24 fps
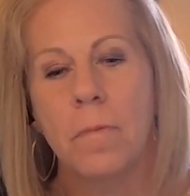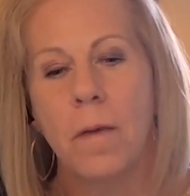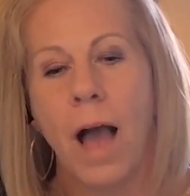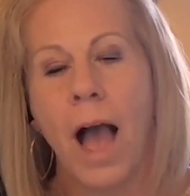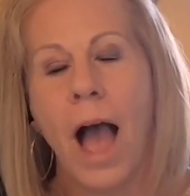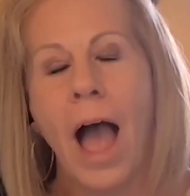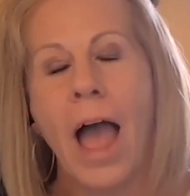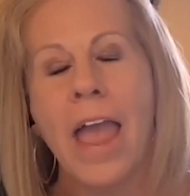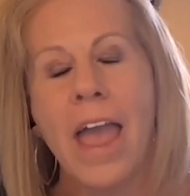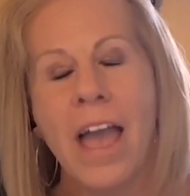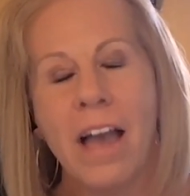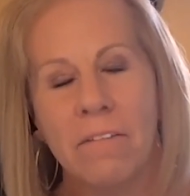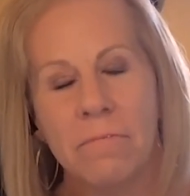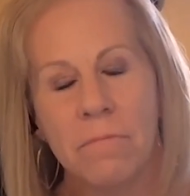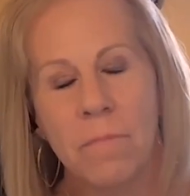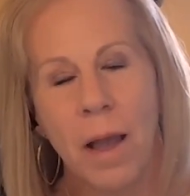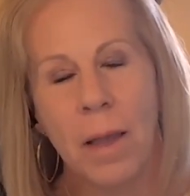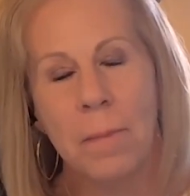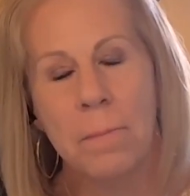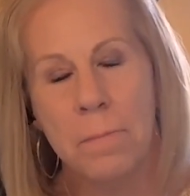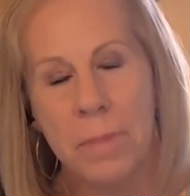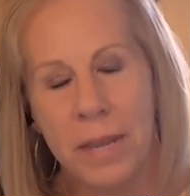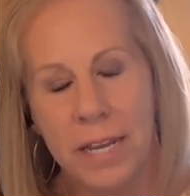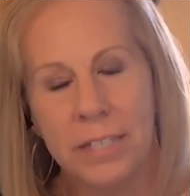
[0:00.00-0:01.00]
I have
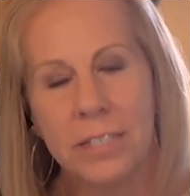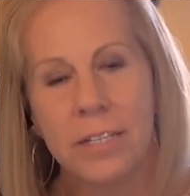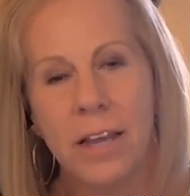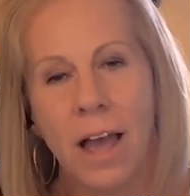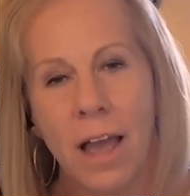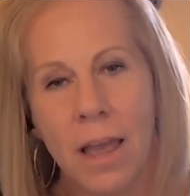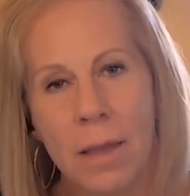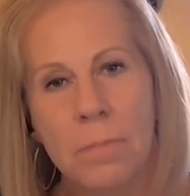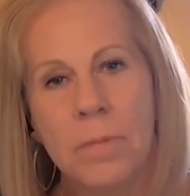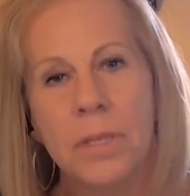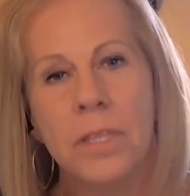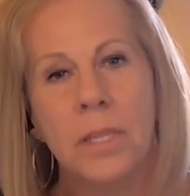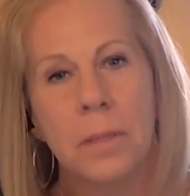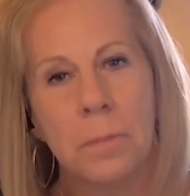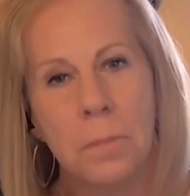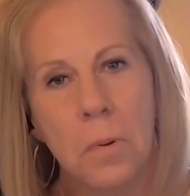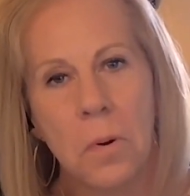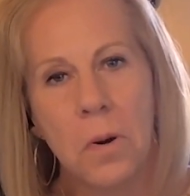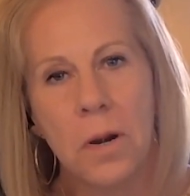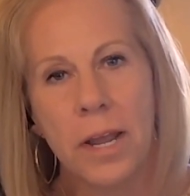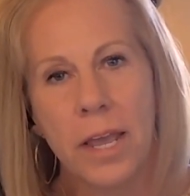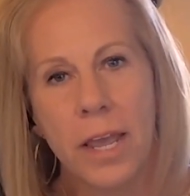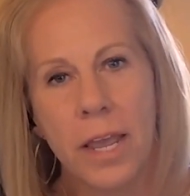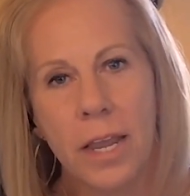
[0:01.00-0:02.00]
my me time in the
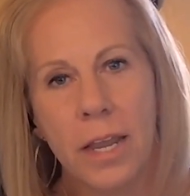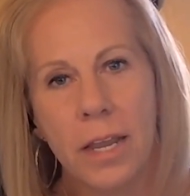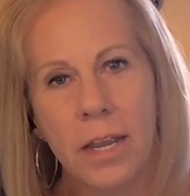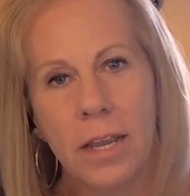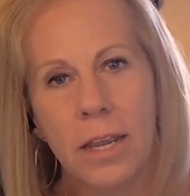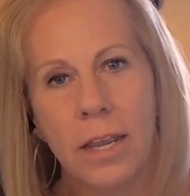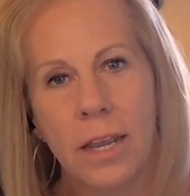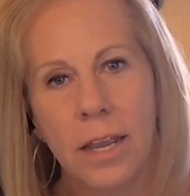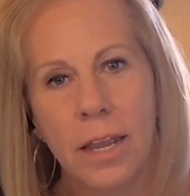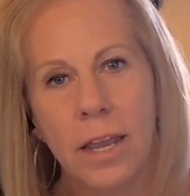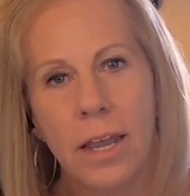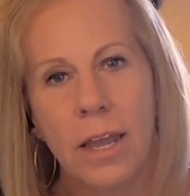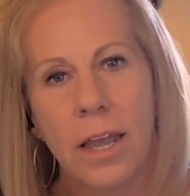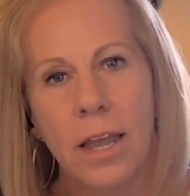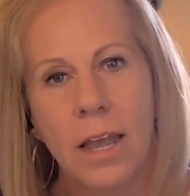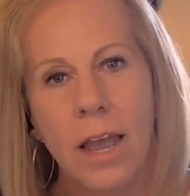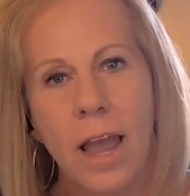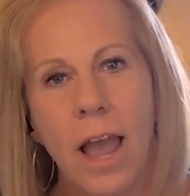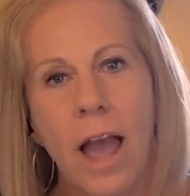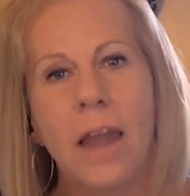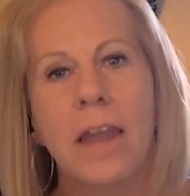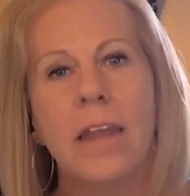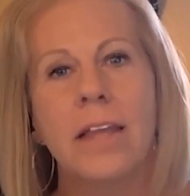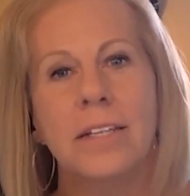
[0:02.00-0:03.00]
morning
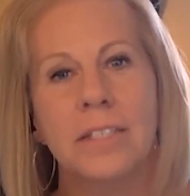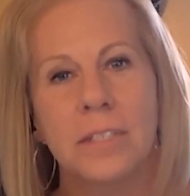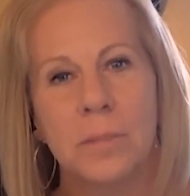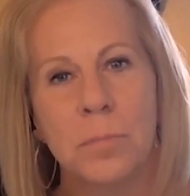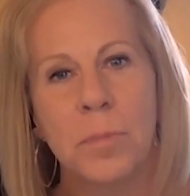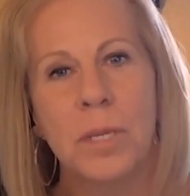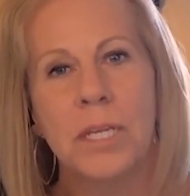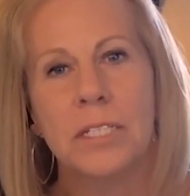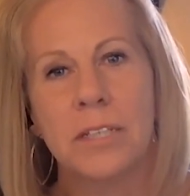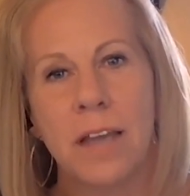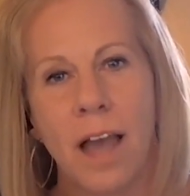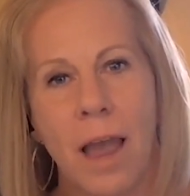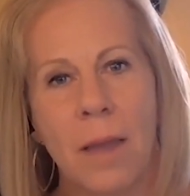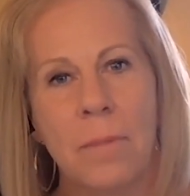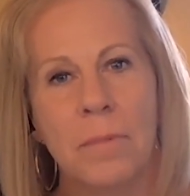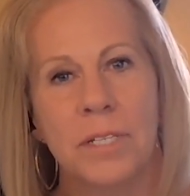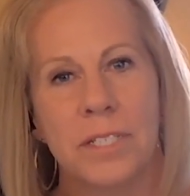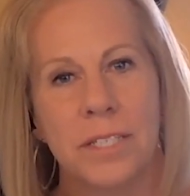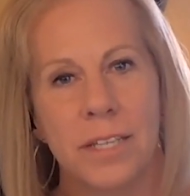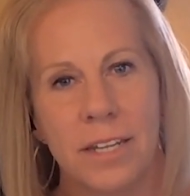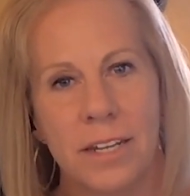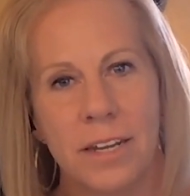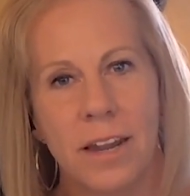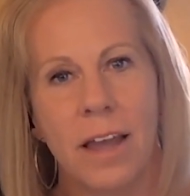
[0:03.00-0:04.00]
and his me time
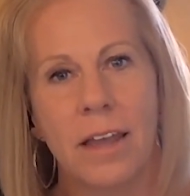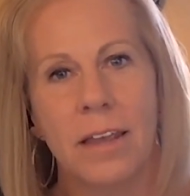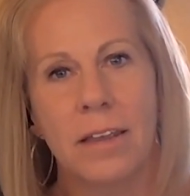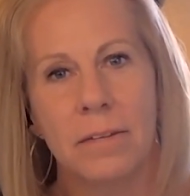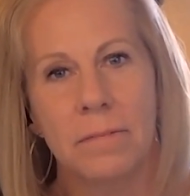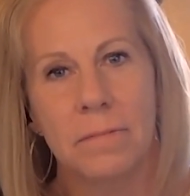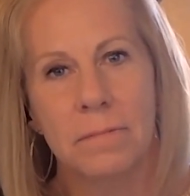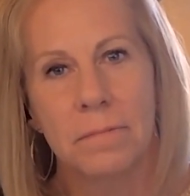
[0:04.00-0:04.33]
is at night.